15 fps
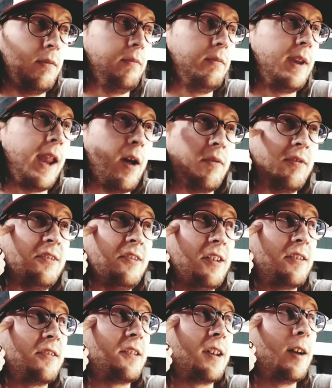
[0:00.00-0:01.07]
now
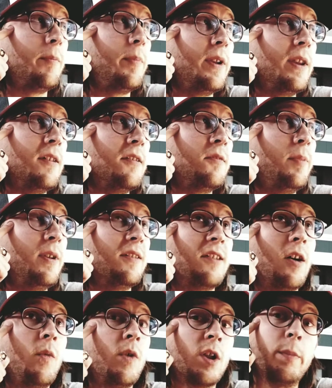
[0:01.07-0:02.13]
6 companies because I
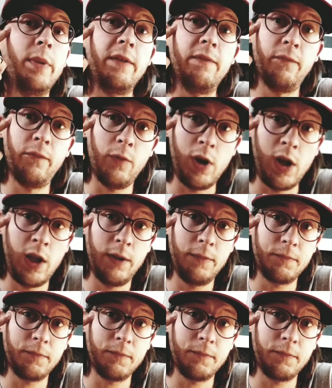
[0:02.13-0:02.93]
want to be free.